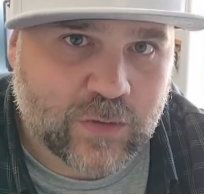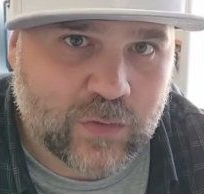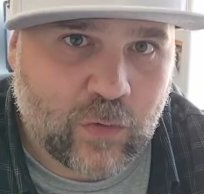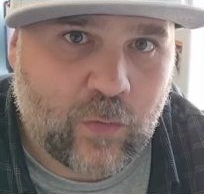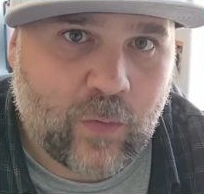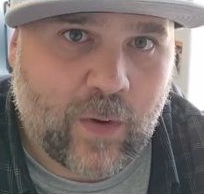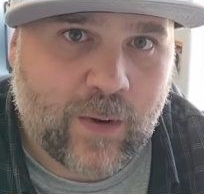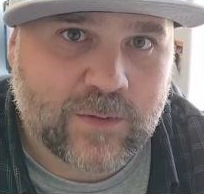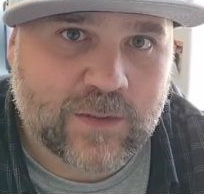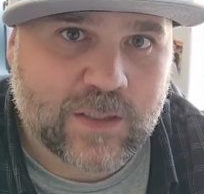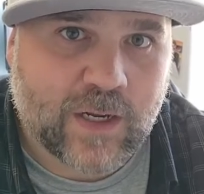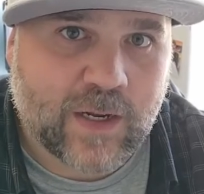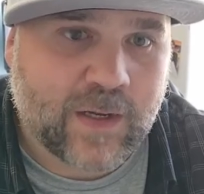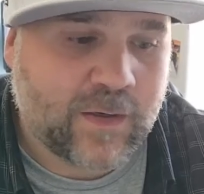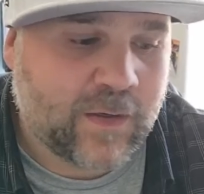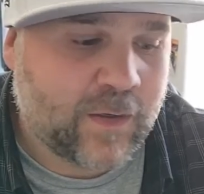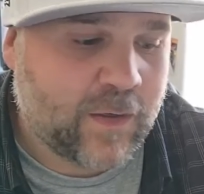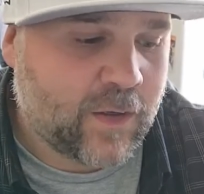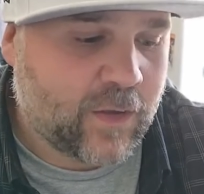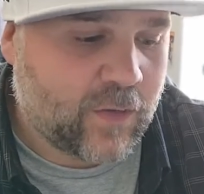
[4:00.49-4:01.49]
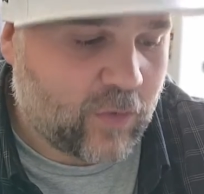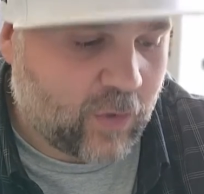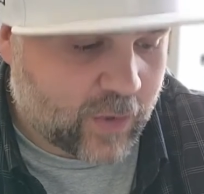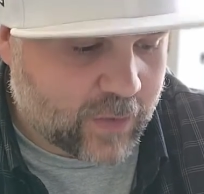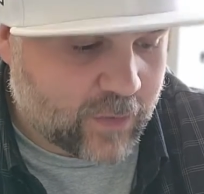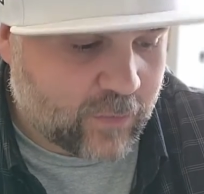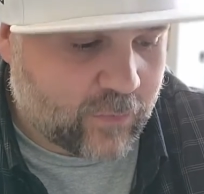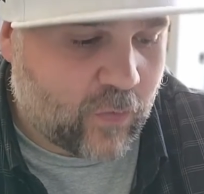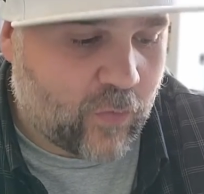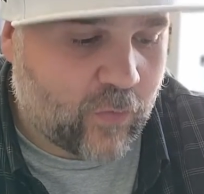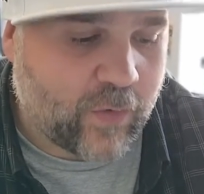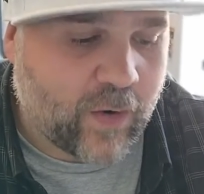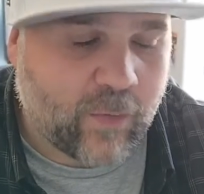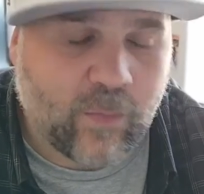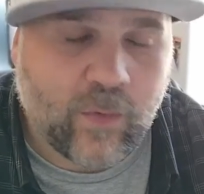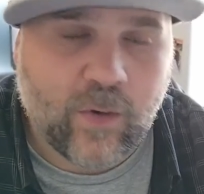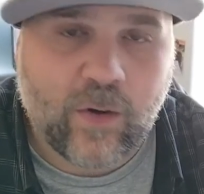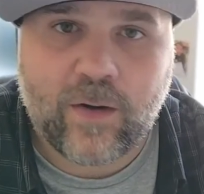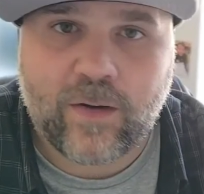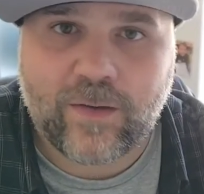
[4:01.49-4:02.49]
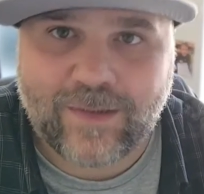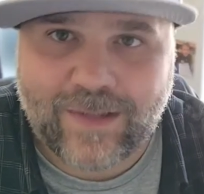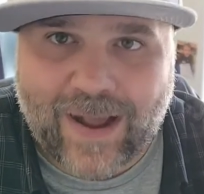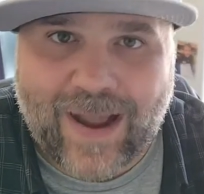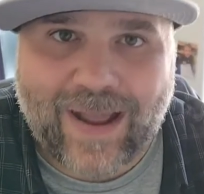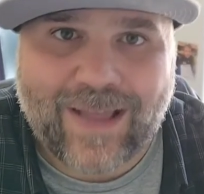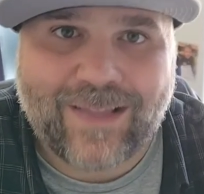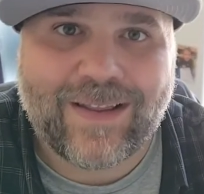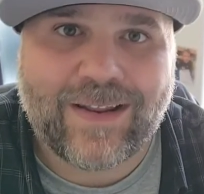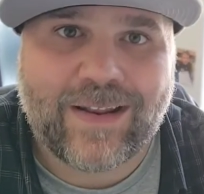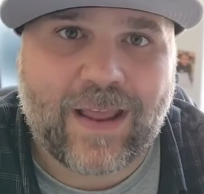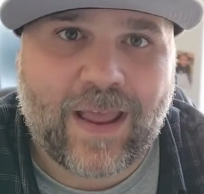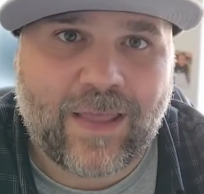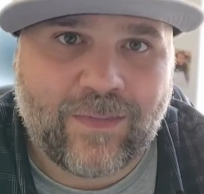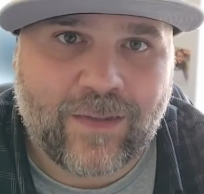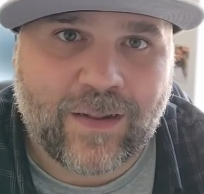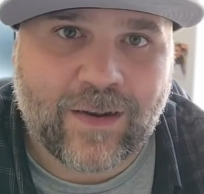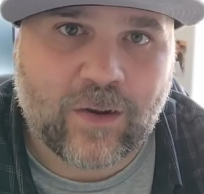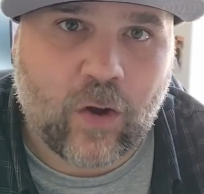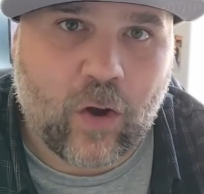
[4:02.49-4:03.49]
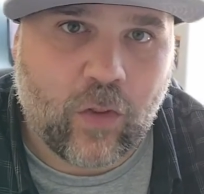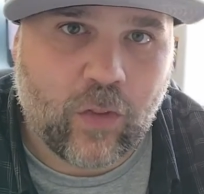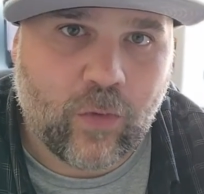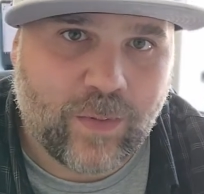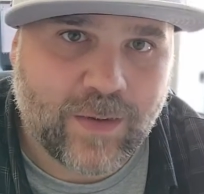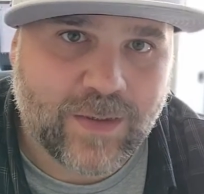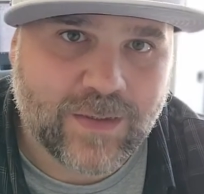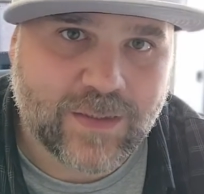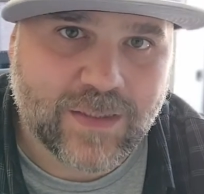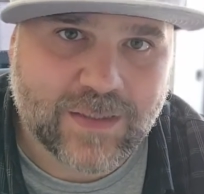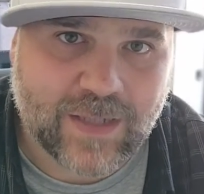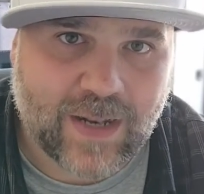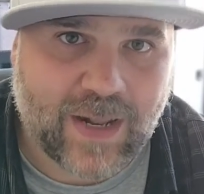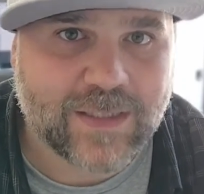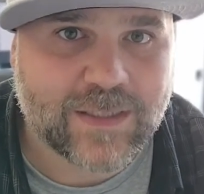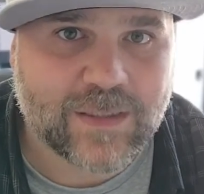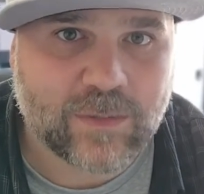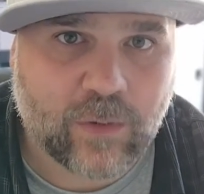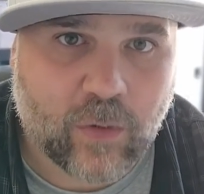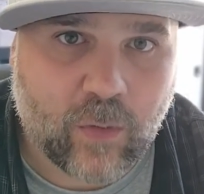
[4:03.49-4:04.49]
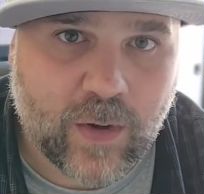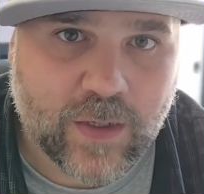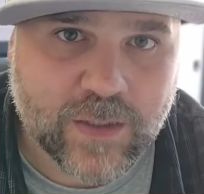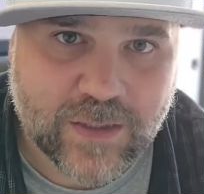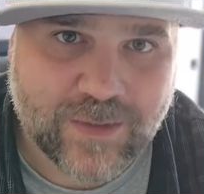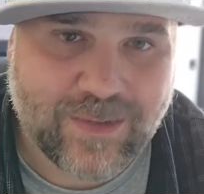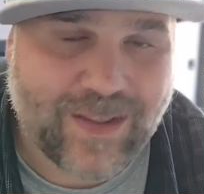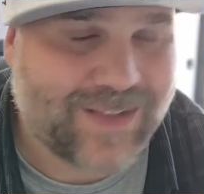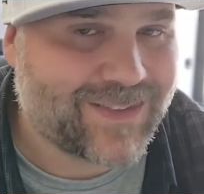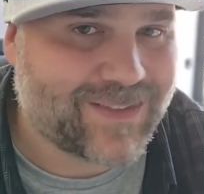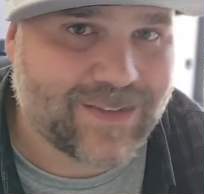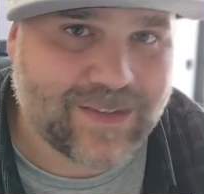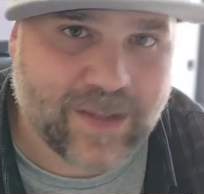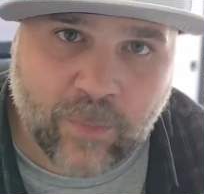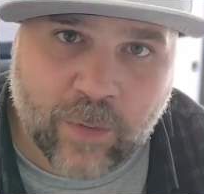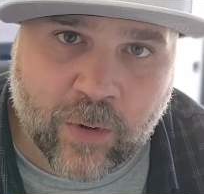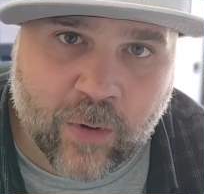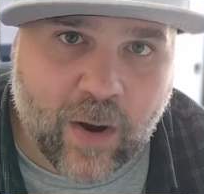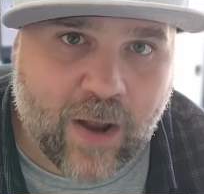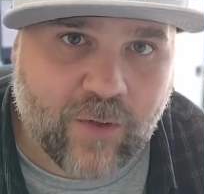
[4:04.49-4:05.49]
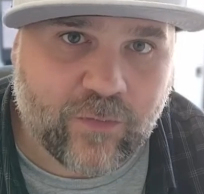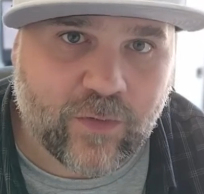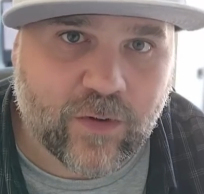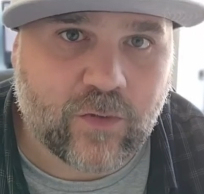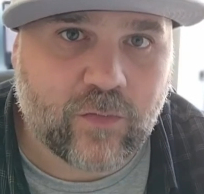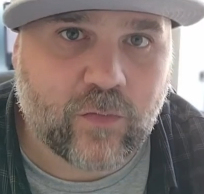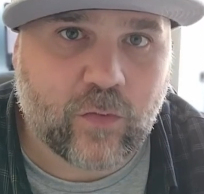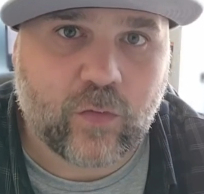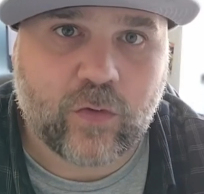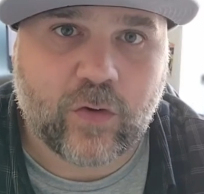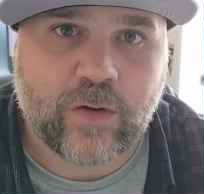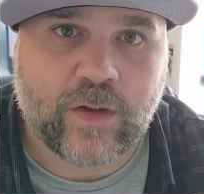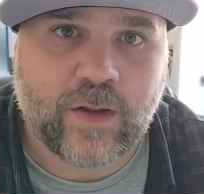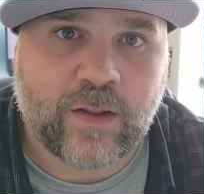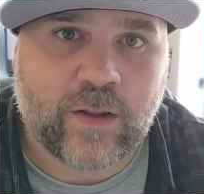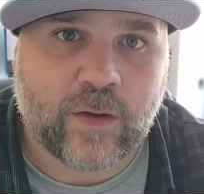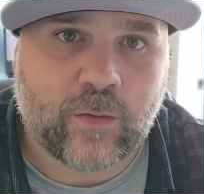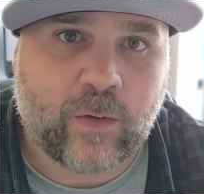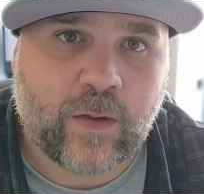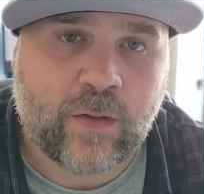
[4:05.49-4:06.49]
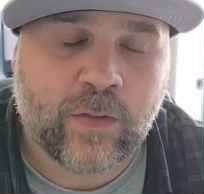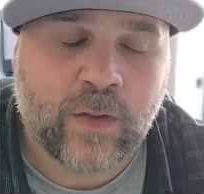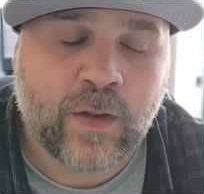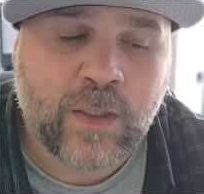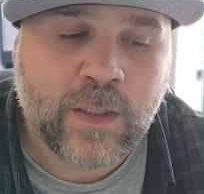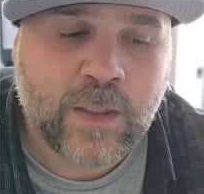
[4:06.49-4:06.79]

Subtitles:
to a website, look at the phone number, dial it, and then call the business and ask them a question. That's the demographic of who they're dealing with.